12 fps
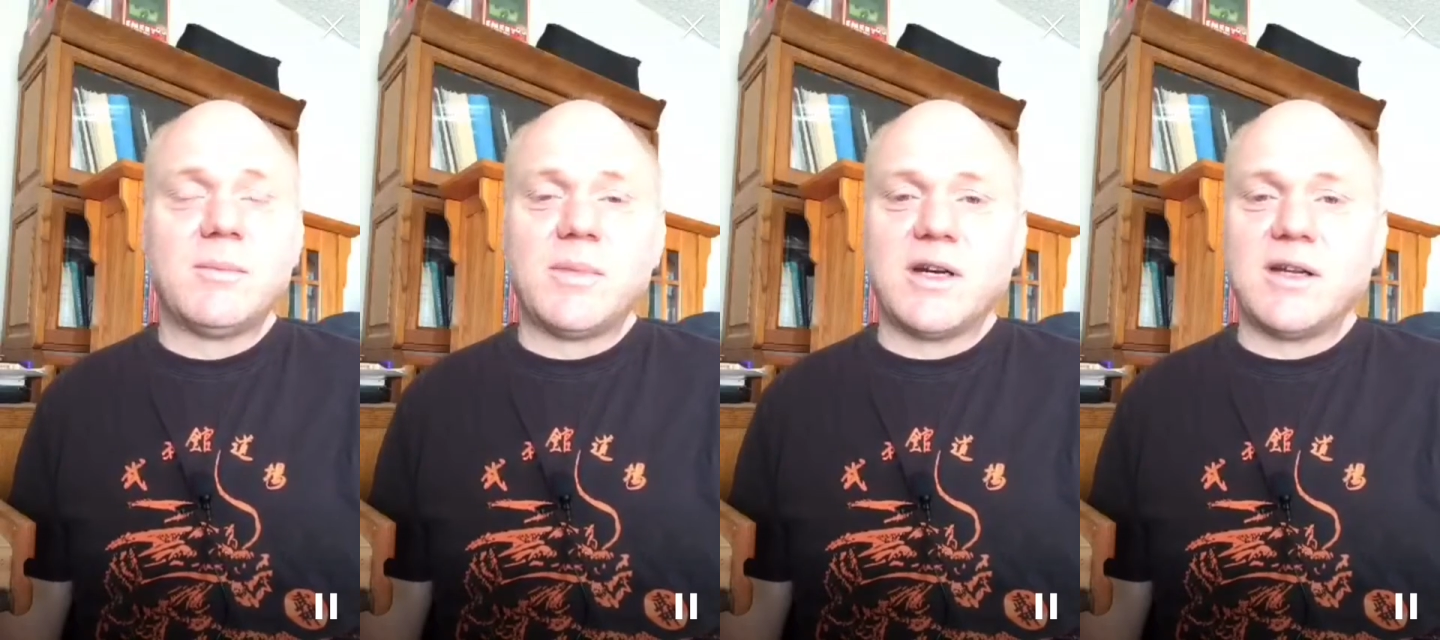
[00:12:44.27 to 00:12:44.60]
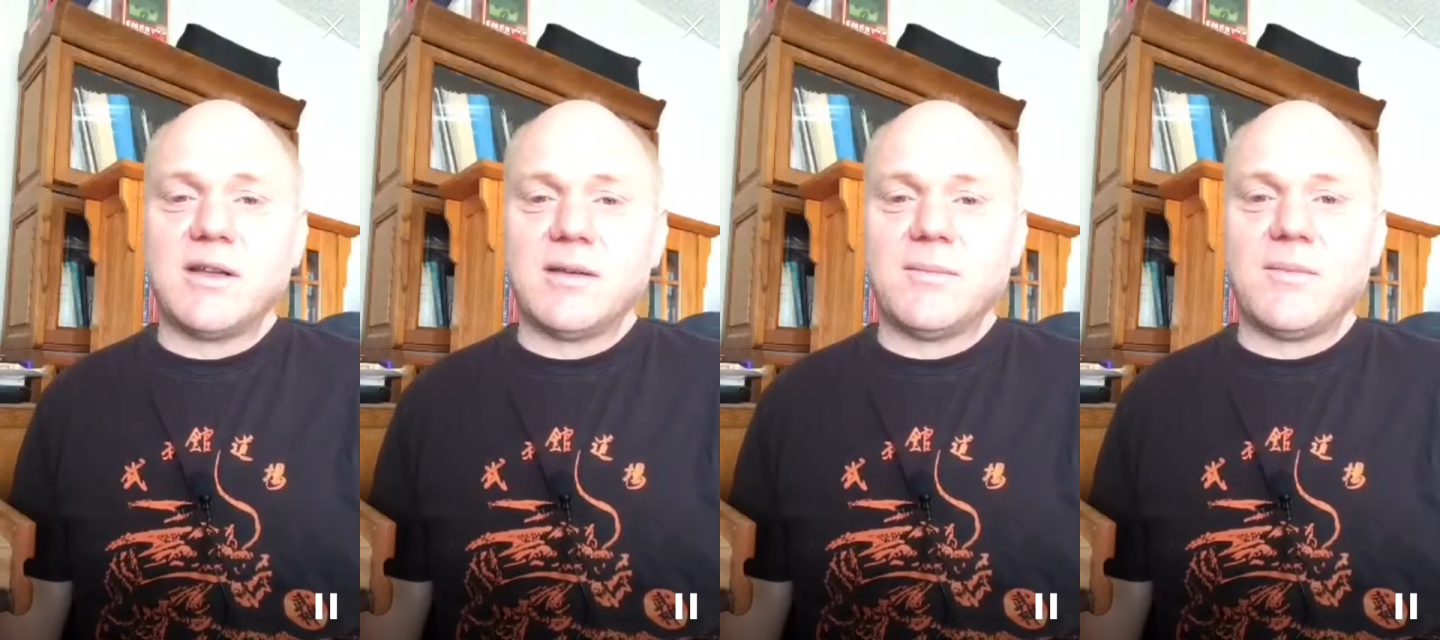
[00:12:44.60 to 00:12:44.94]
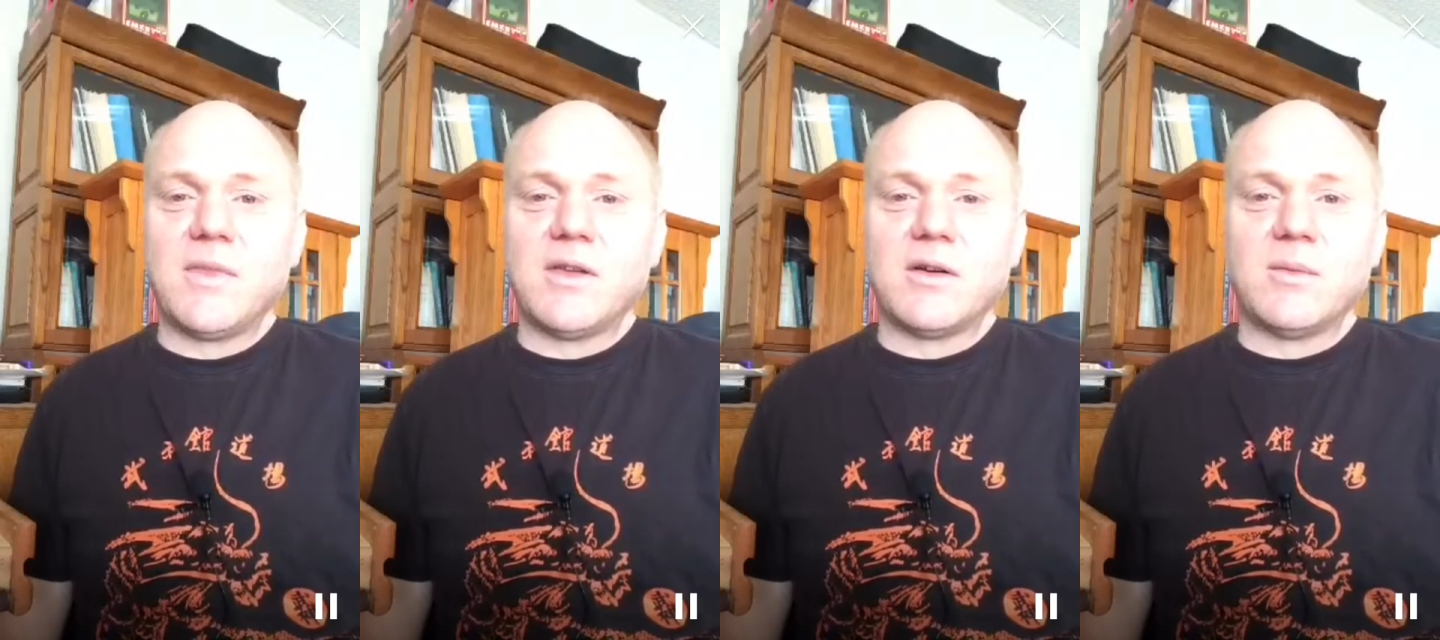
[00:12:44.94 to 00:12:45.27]
but
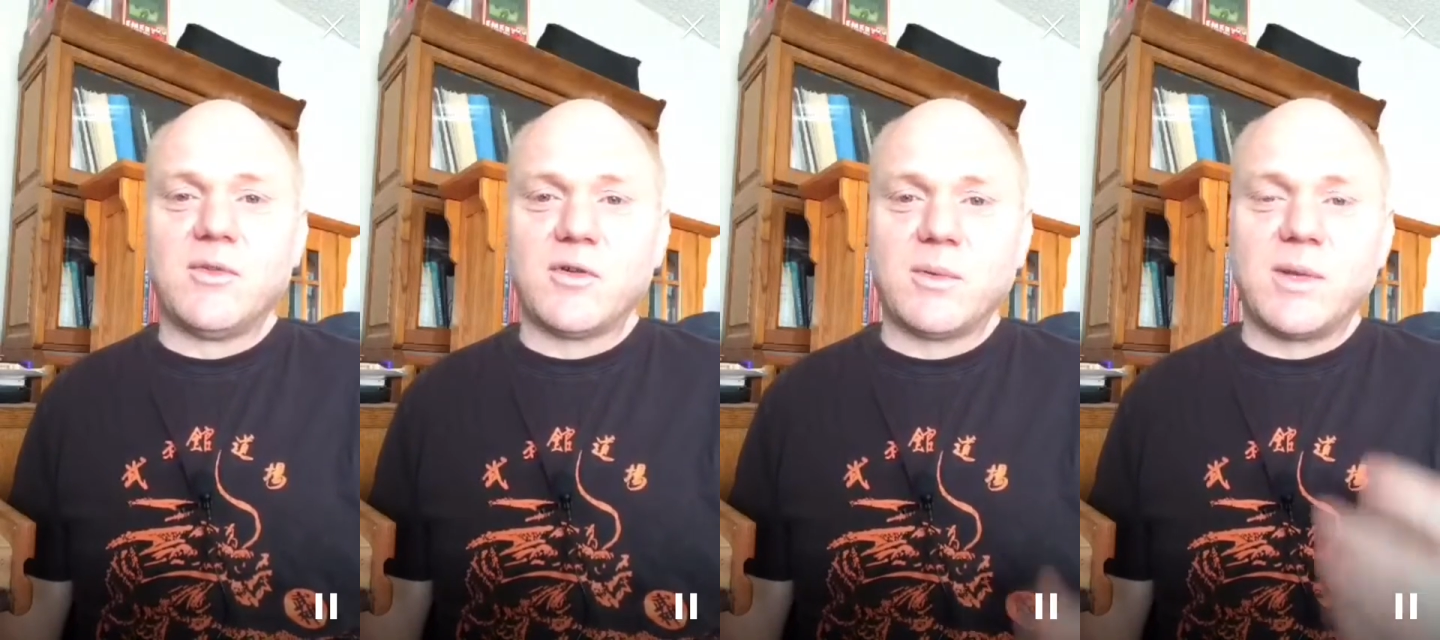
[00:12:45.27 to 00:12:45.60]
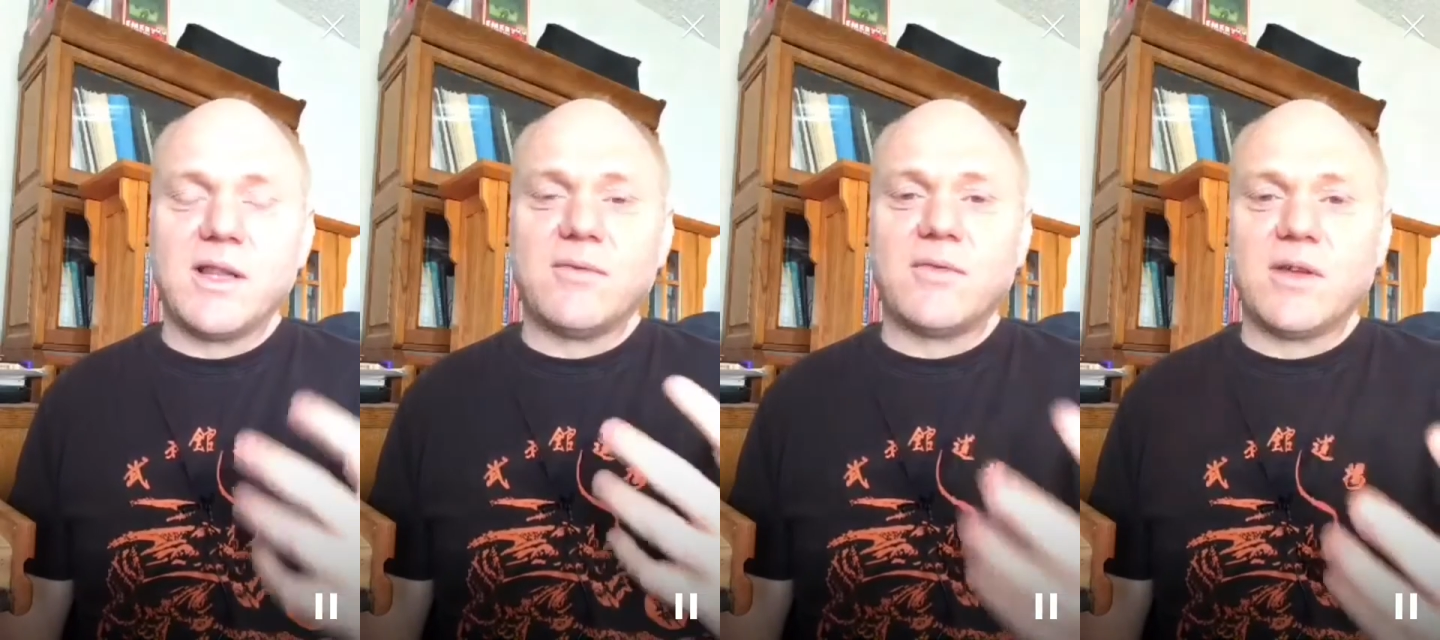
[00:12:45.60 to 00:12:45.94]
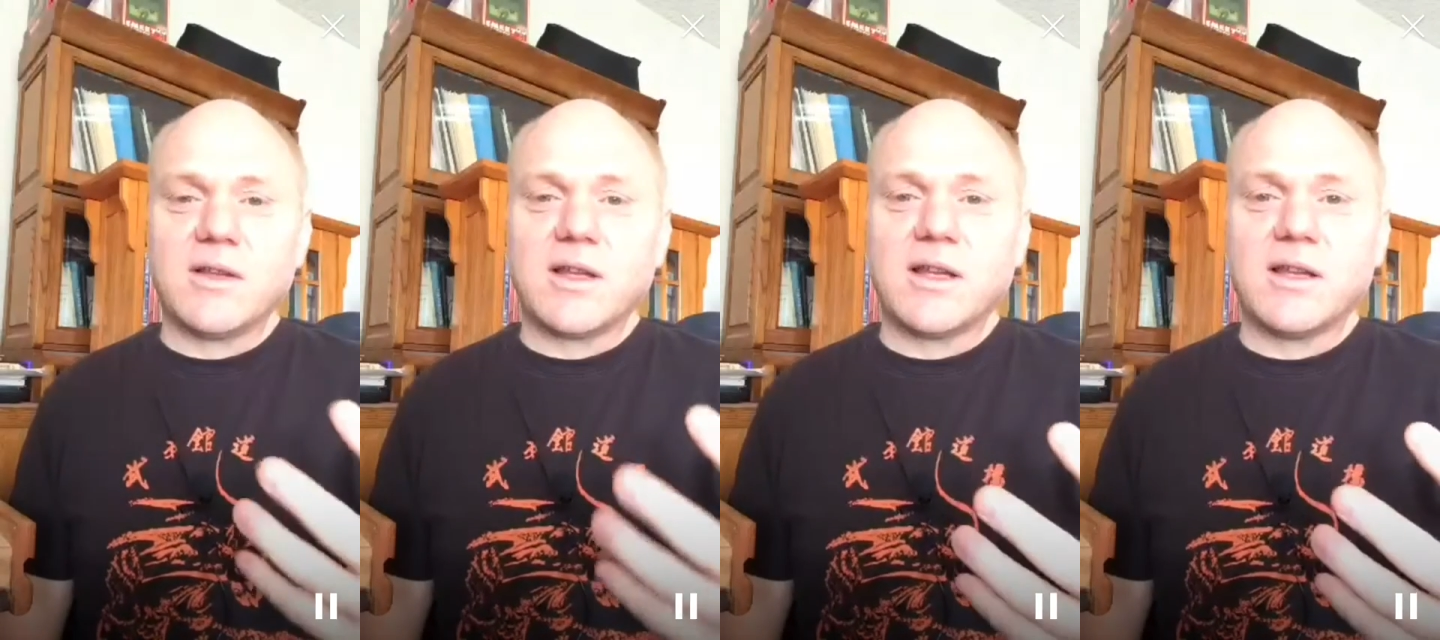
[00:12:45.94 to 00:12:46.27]
they're absorbing the
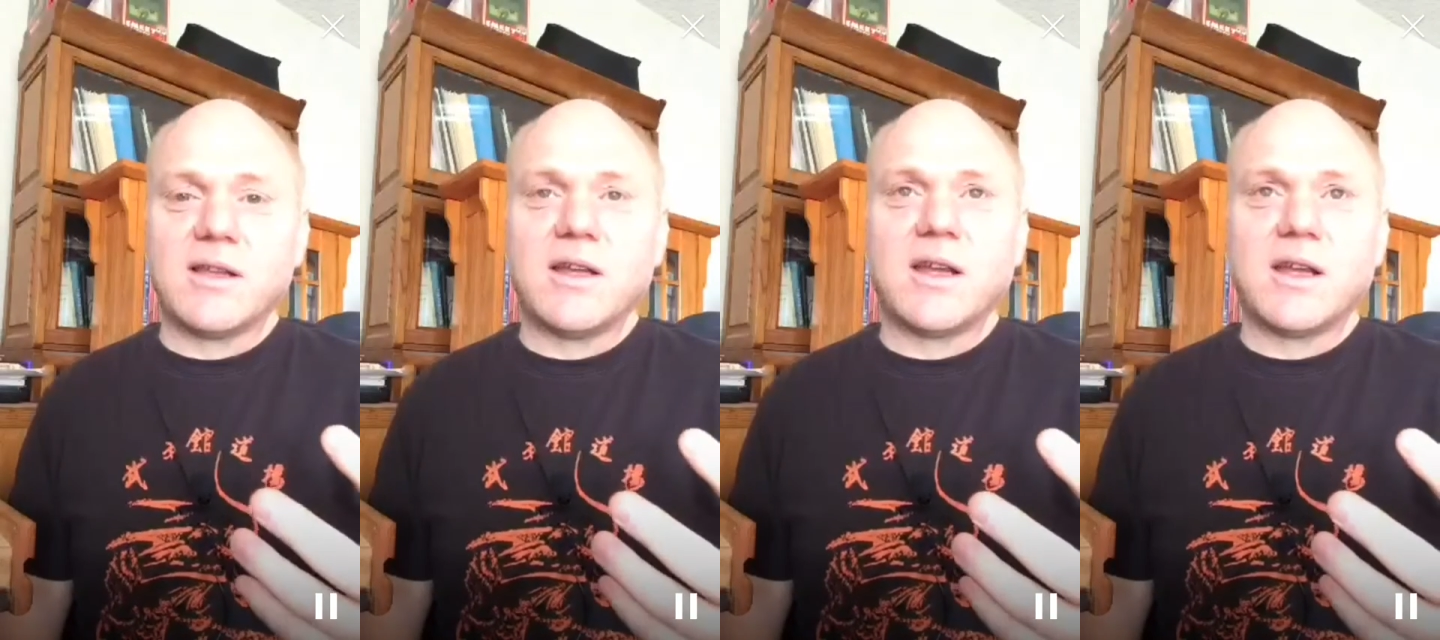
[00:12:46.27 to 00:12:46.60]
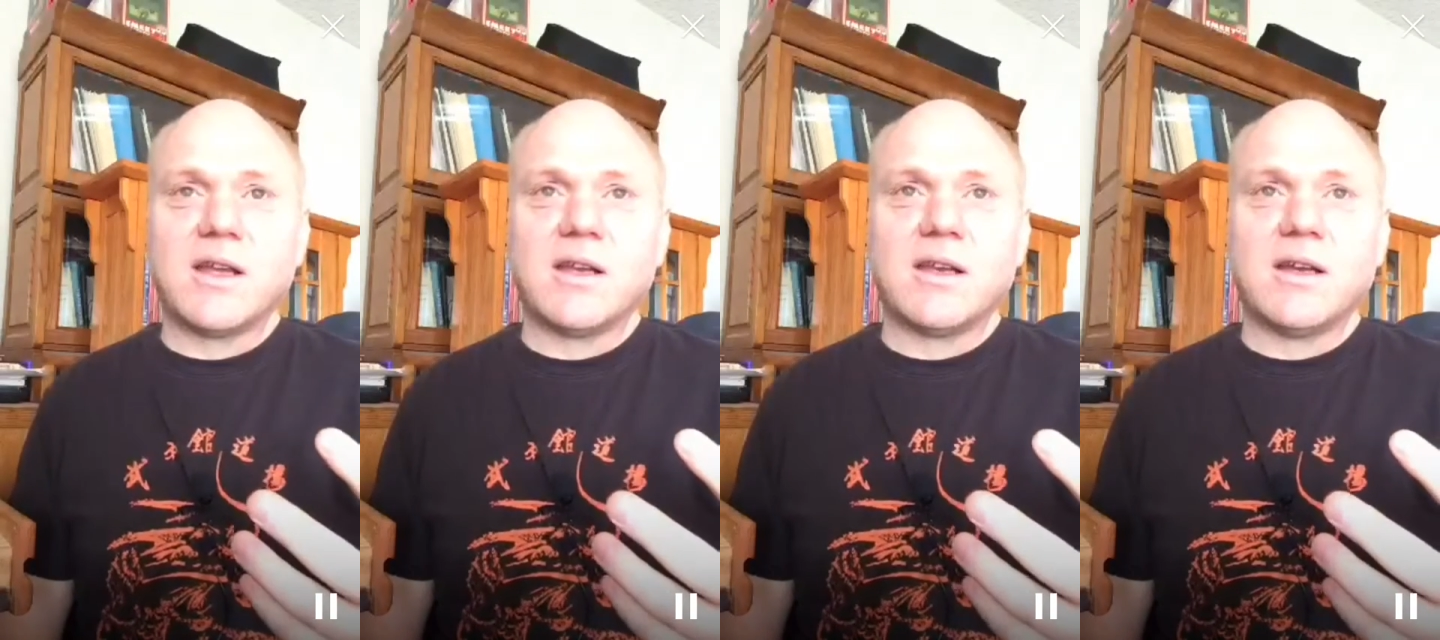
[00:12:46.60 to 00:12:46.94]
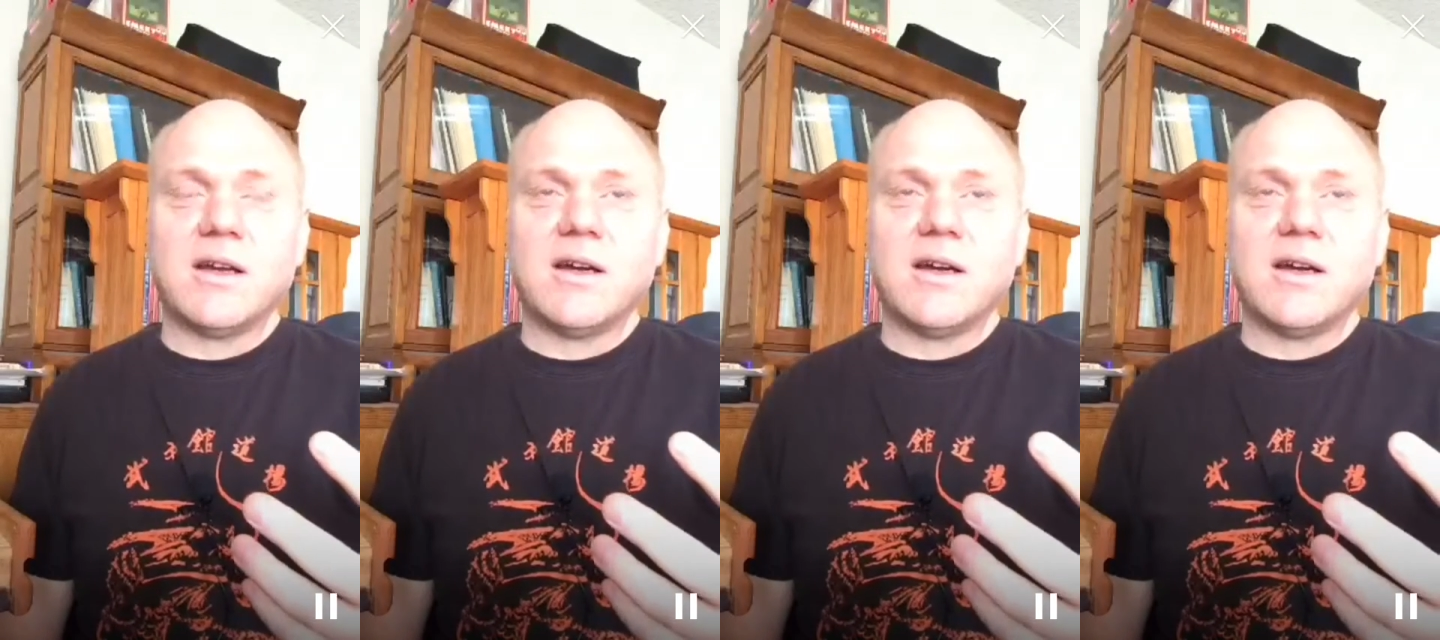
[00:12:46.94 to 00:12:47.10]
feeling that they can